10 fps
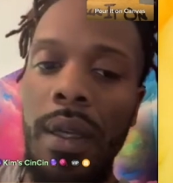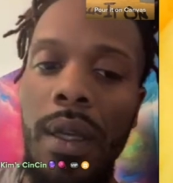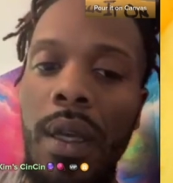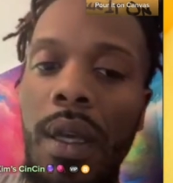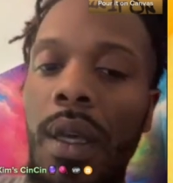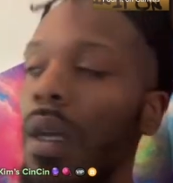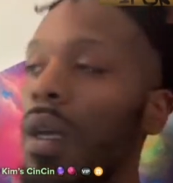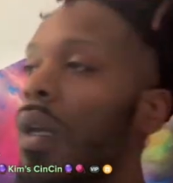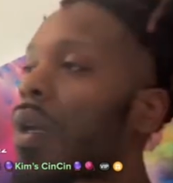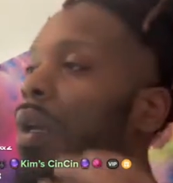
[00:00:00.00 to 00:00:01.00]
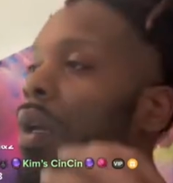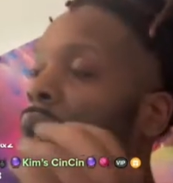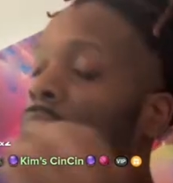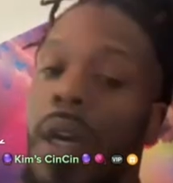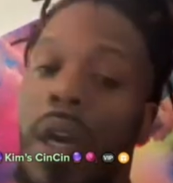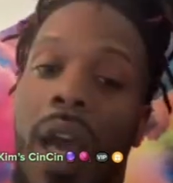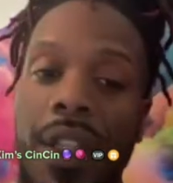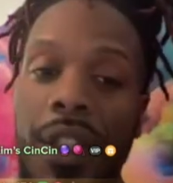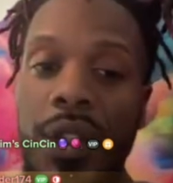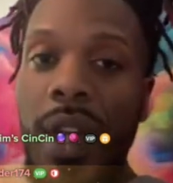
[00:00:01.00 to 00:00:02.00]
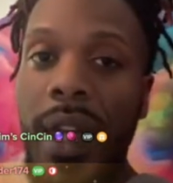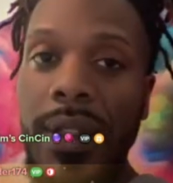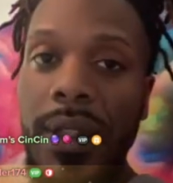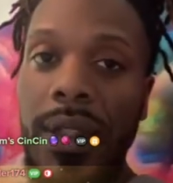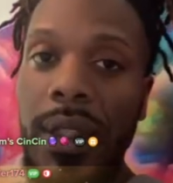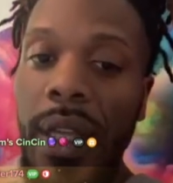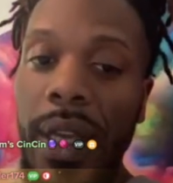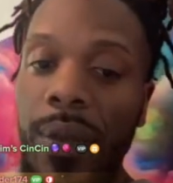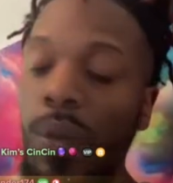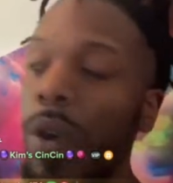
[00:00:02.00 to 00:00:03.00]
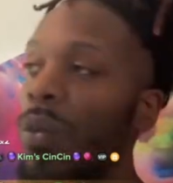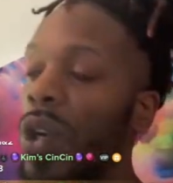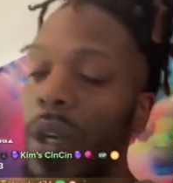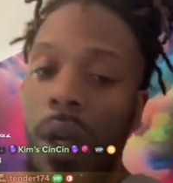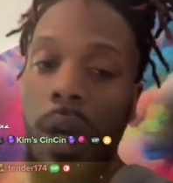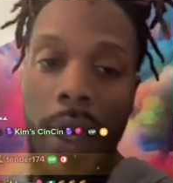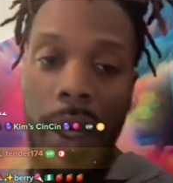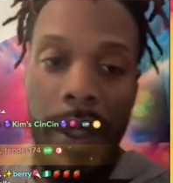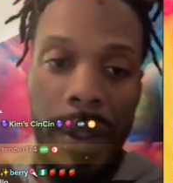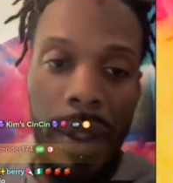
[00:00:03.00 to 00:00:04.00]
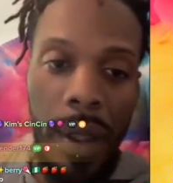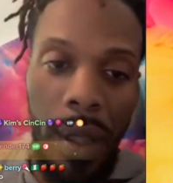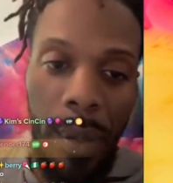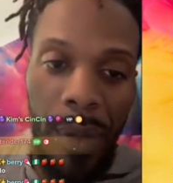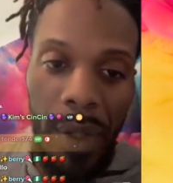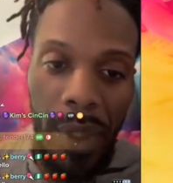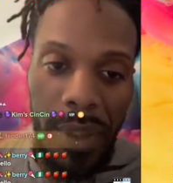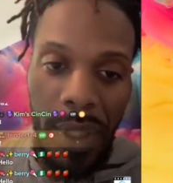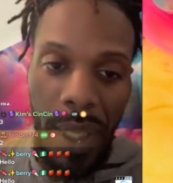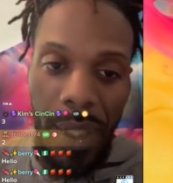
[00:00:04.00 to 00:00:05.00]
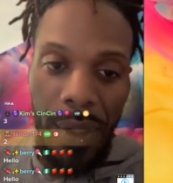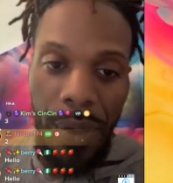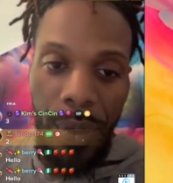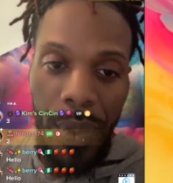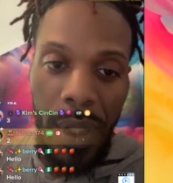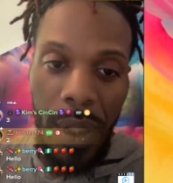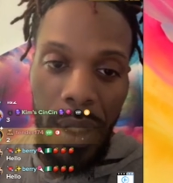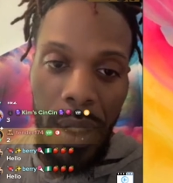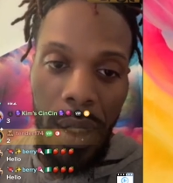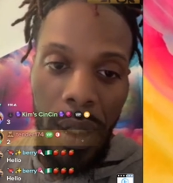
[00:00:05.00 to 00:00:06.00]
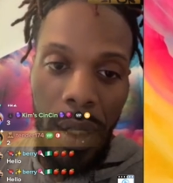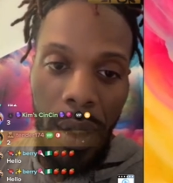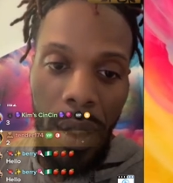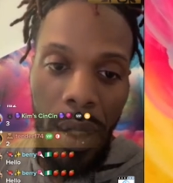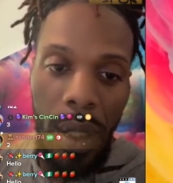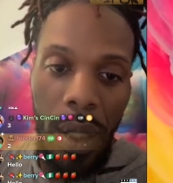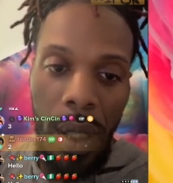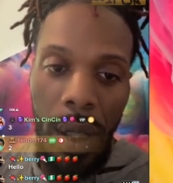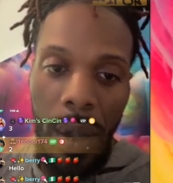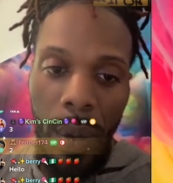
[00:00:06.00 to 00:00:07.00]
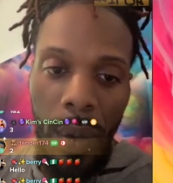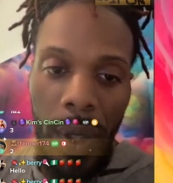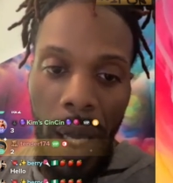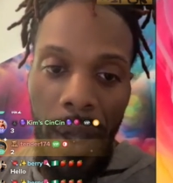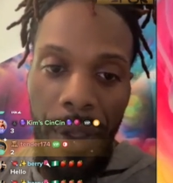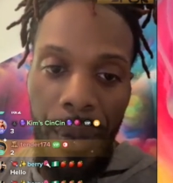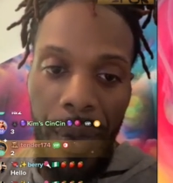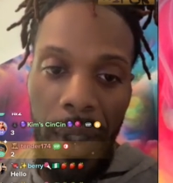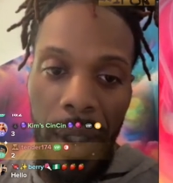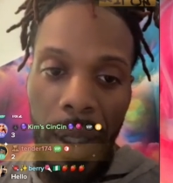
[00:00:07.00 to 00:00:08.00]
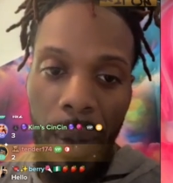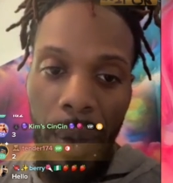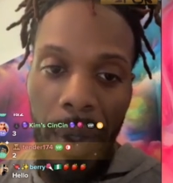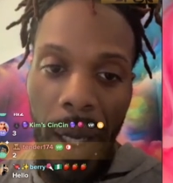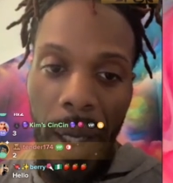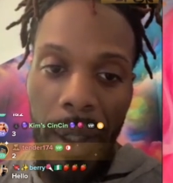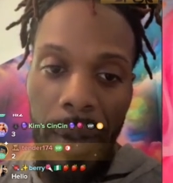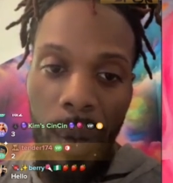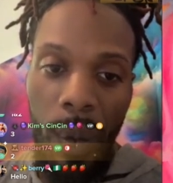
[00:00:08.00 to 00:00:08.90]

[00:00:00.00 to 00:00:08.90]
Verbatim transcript: that. I need you guys to select one more card. Um, it looks like three. We got three and we got